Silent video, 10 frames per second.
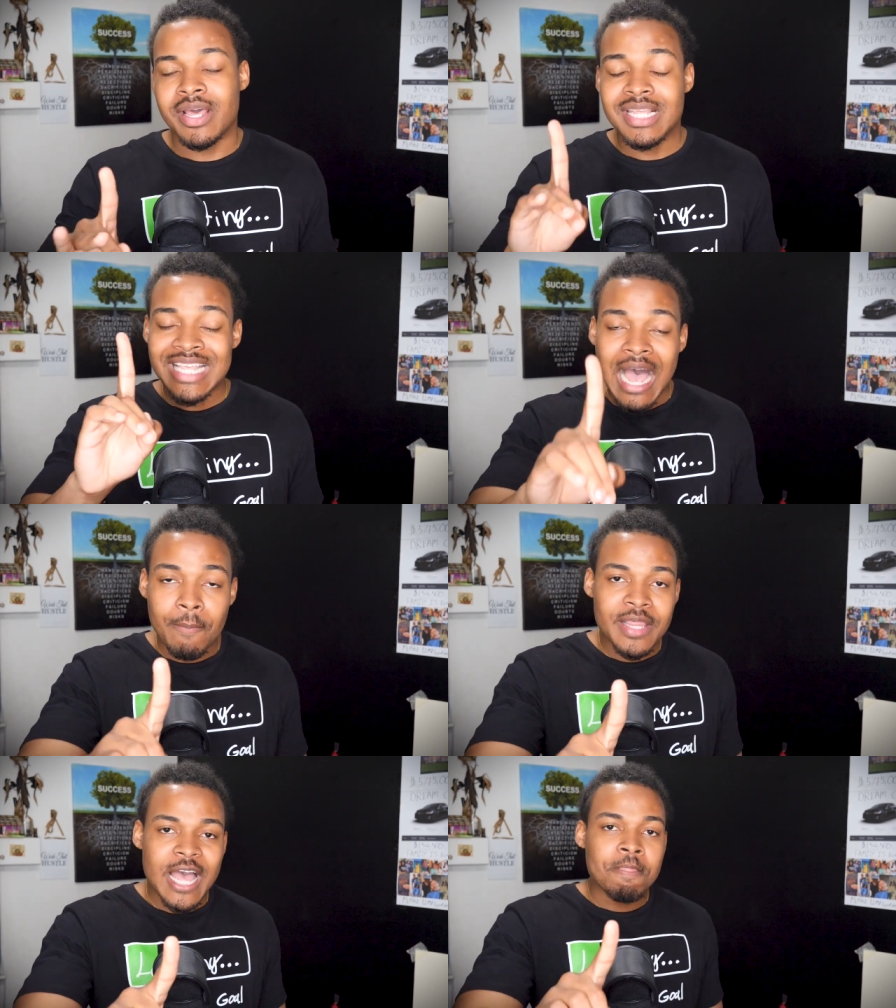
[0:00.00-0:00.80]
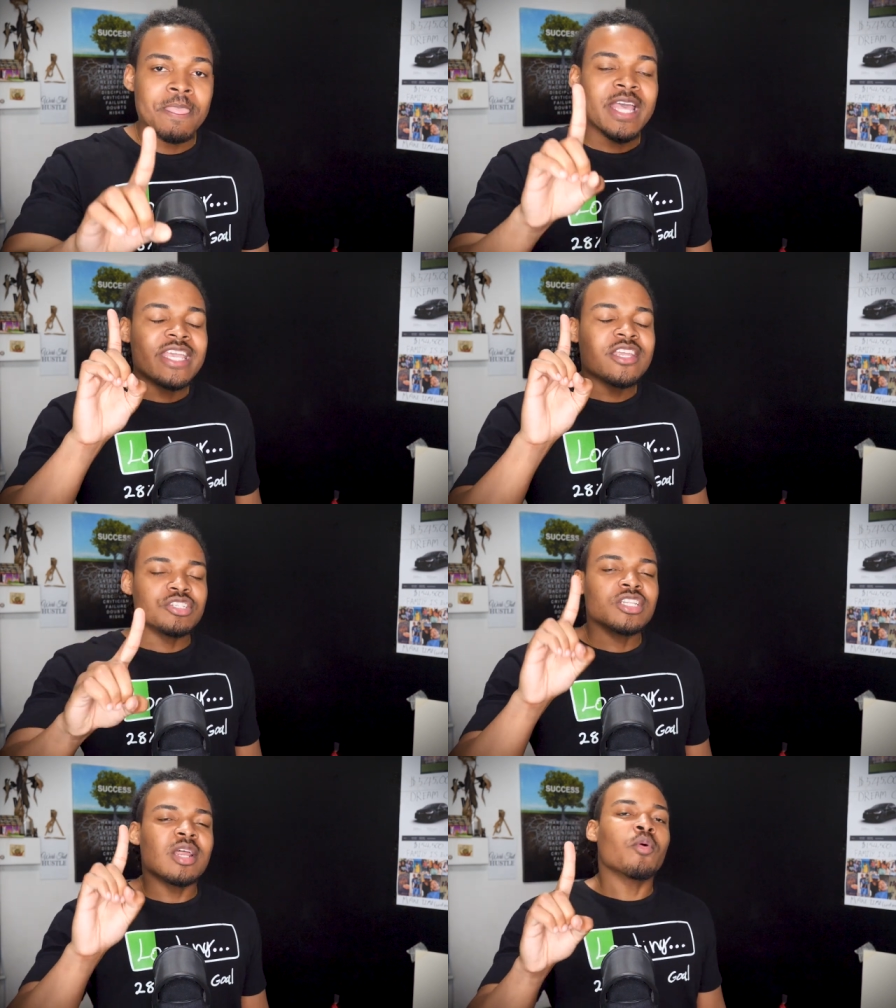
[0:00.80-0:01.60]
And on top of that,
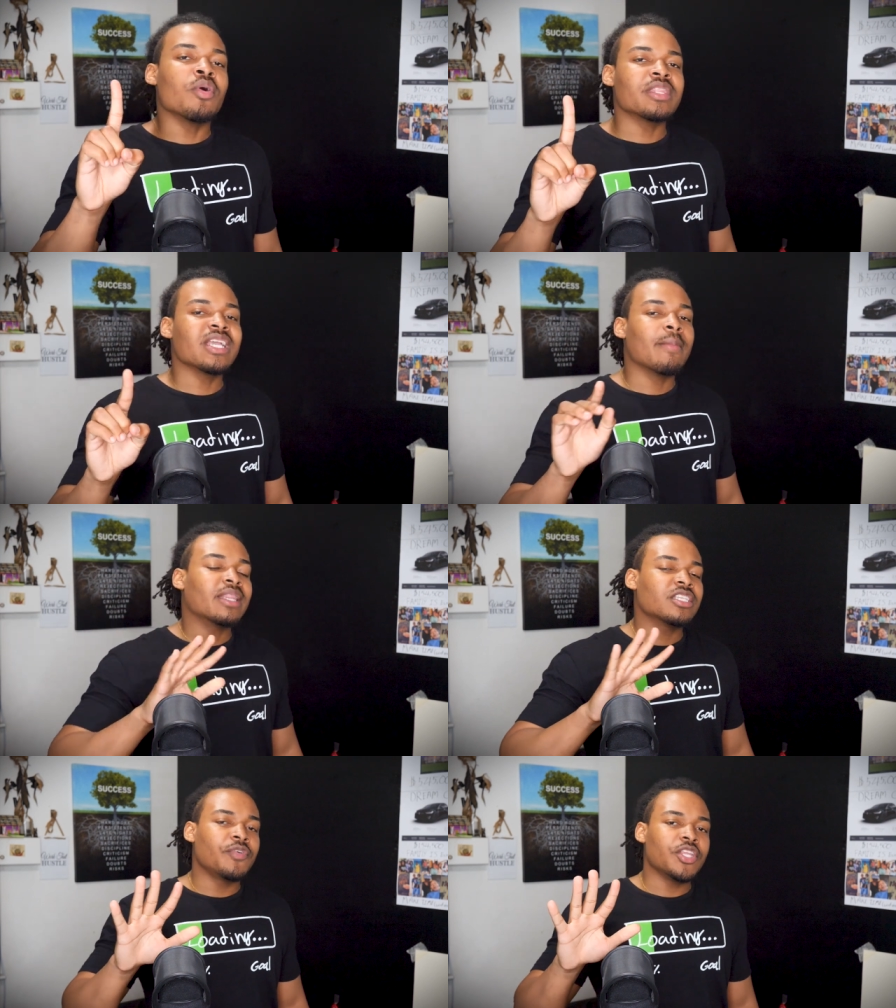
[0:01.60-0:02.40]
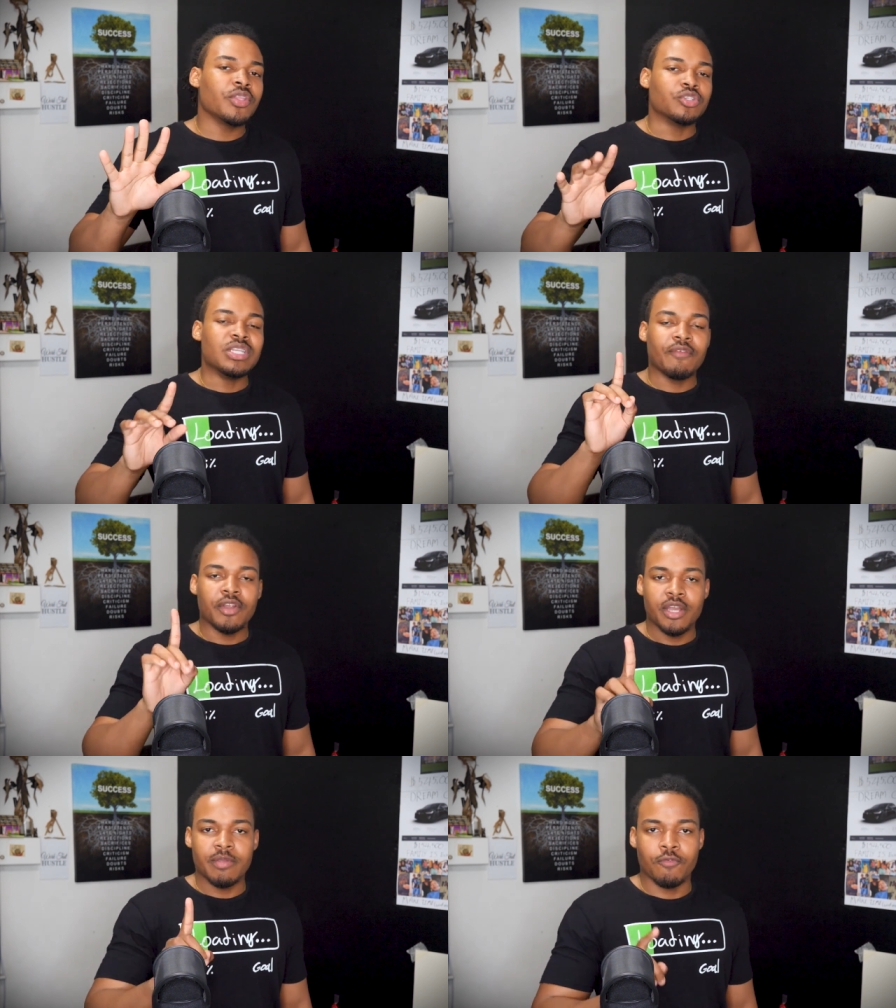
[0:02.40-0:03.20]
here's the number one thing about this video that you never
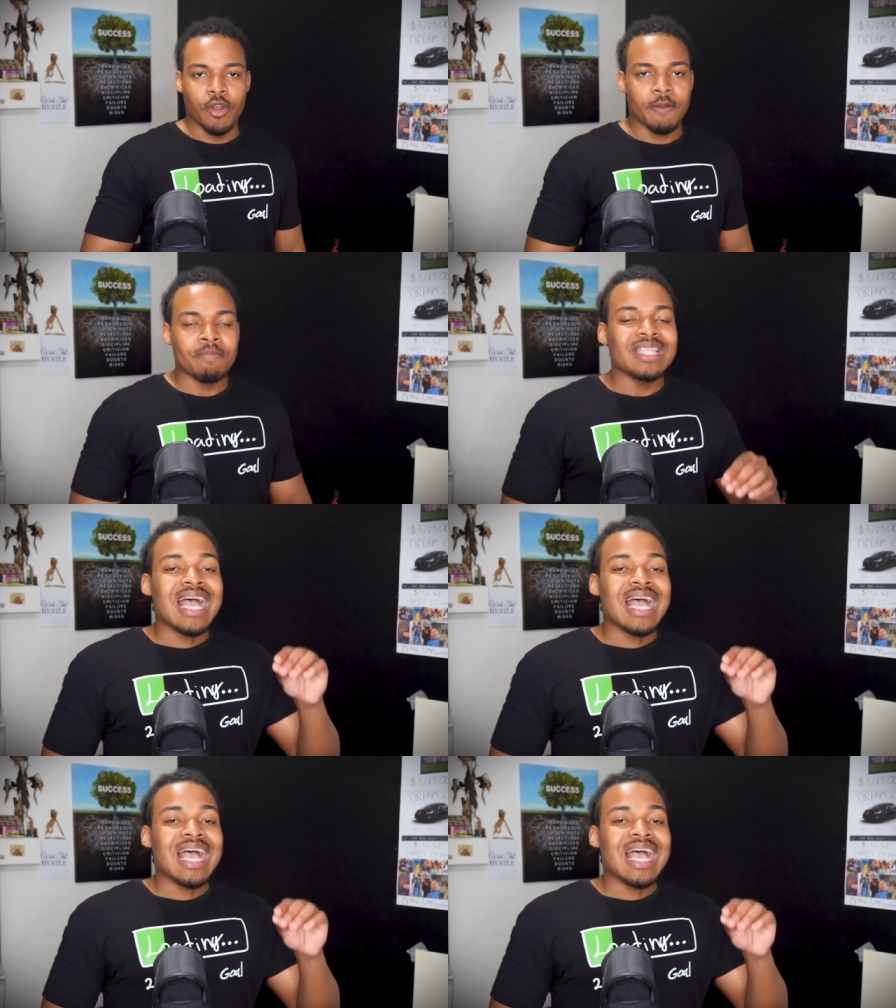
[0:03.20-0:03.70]
heard before.